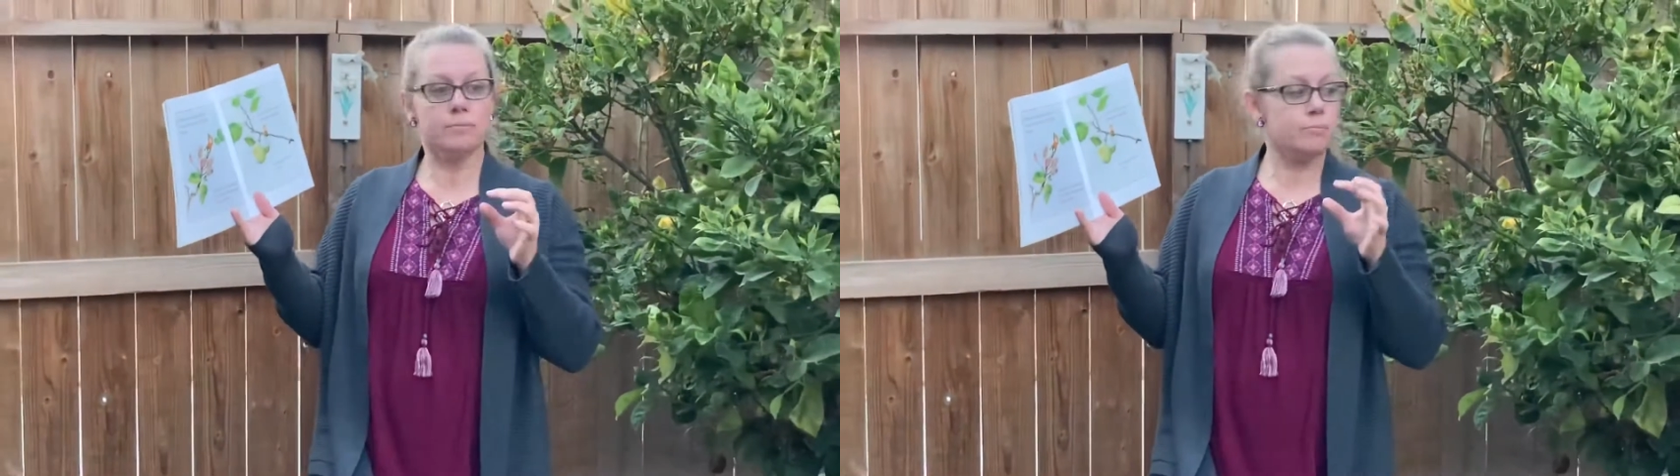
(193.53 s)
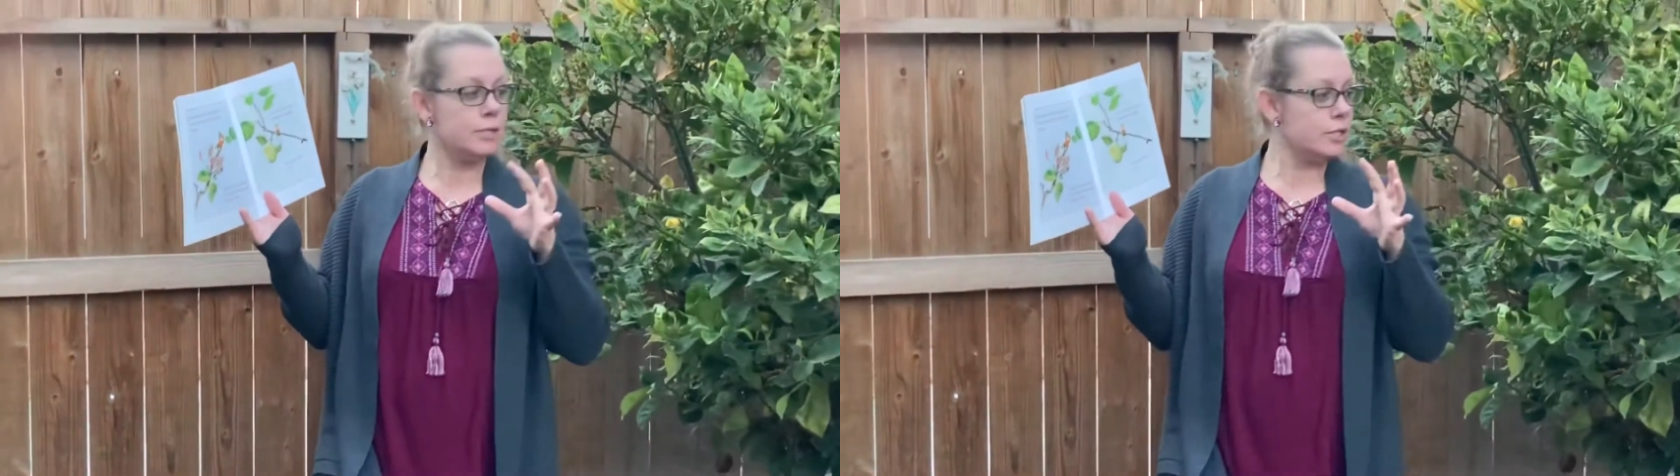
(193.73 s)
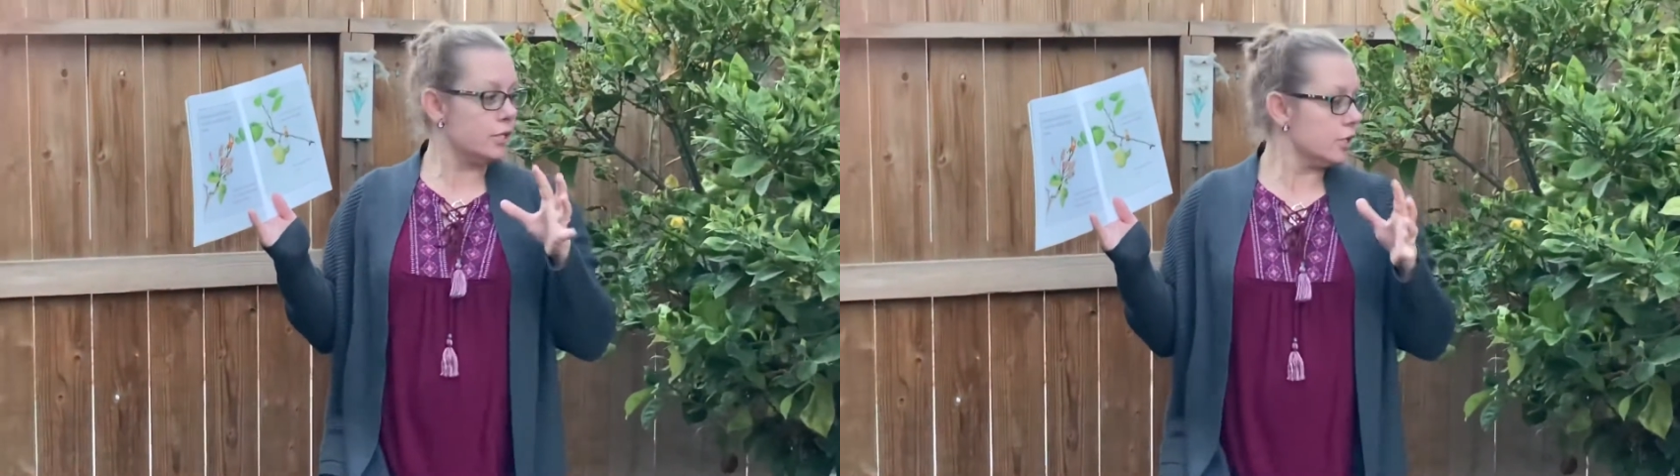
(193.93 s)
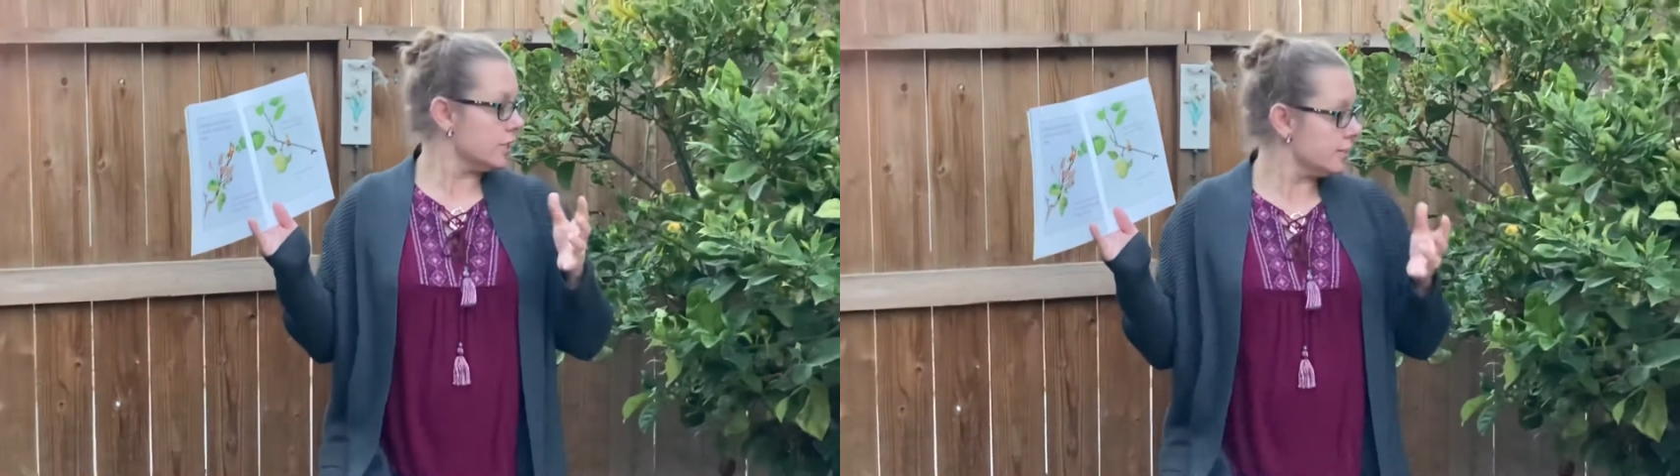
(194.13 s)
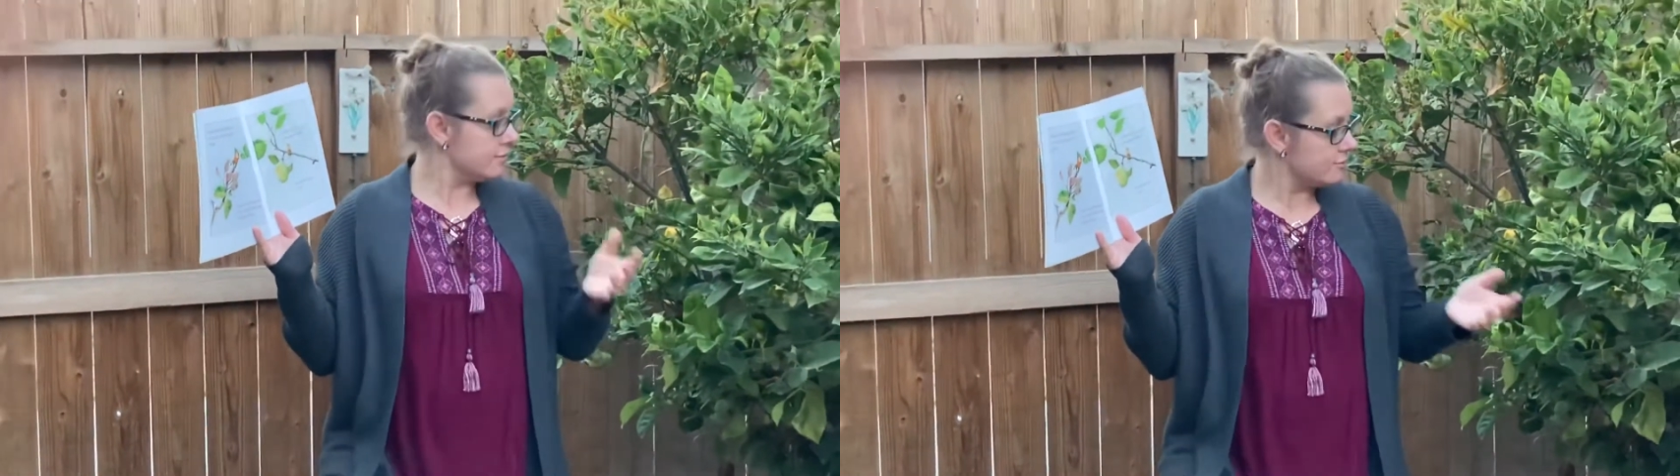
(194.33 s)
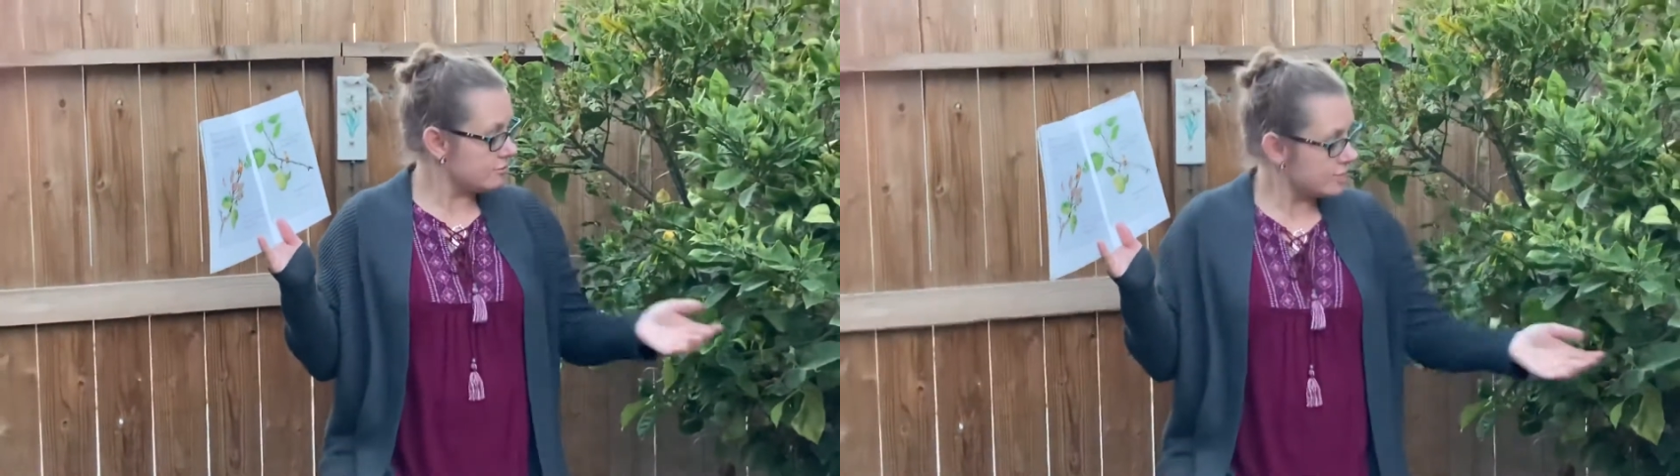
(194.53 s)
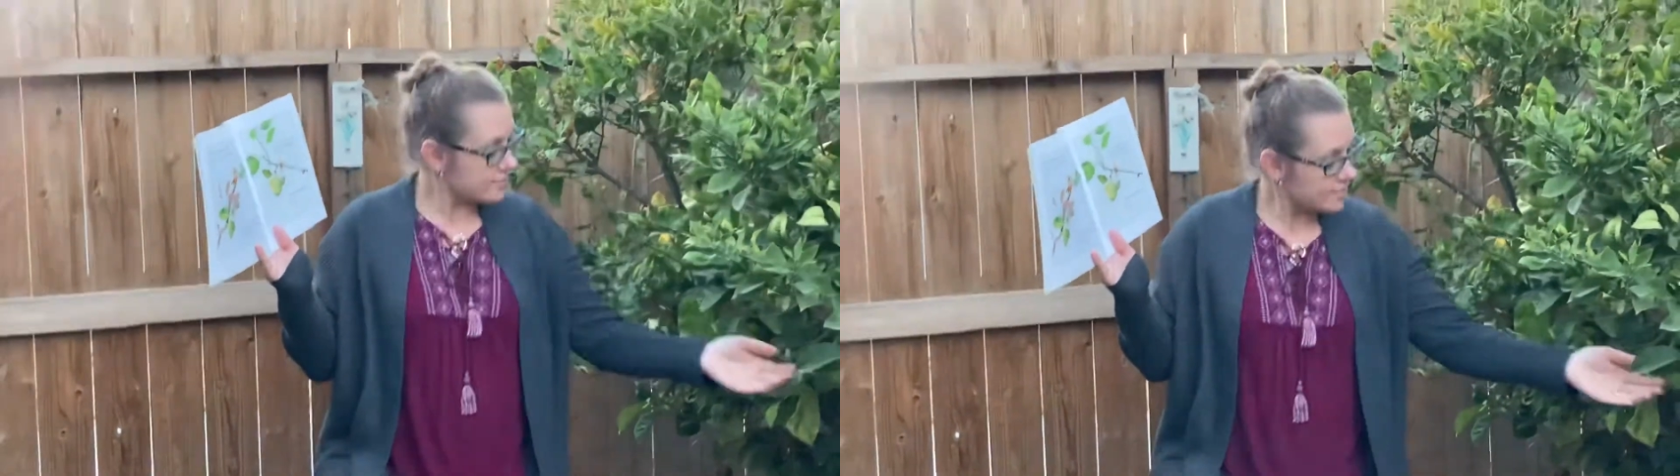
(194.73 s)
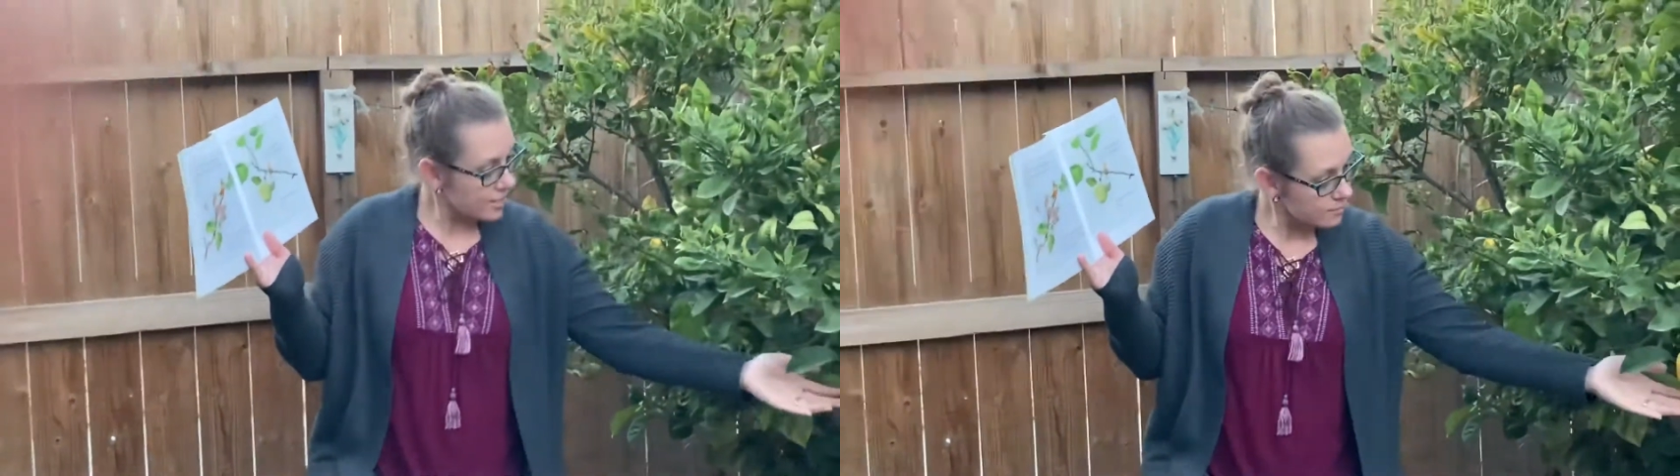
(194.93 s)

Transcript: bigger, just like my